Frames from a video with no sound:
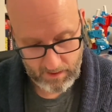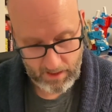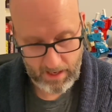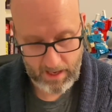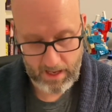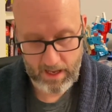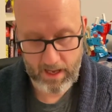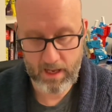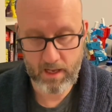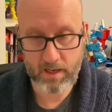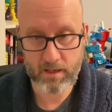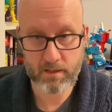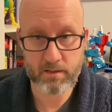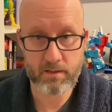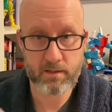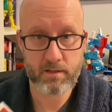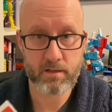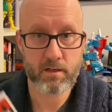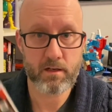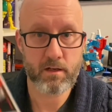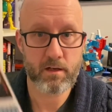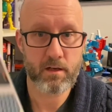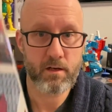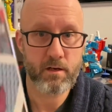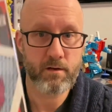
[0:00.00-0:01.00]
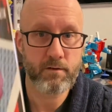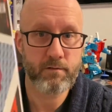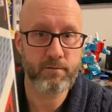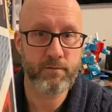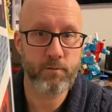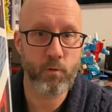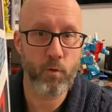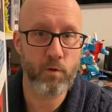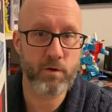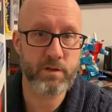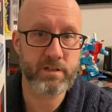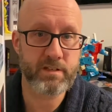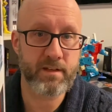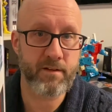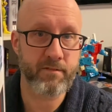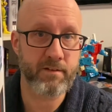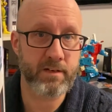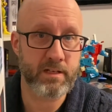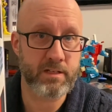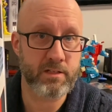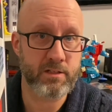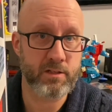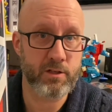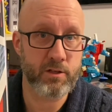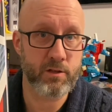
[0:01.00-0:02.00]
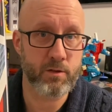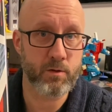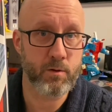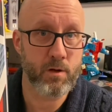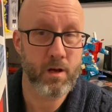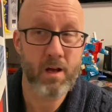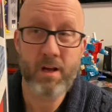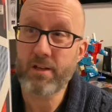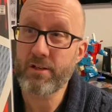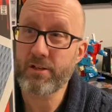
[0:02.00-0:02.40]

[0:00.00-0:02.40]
And 472.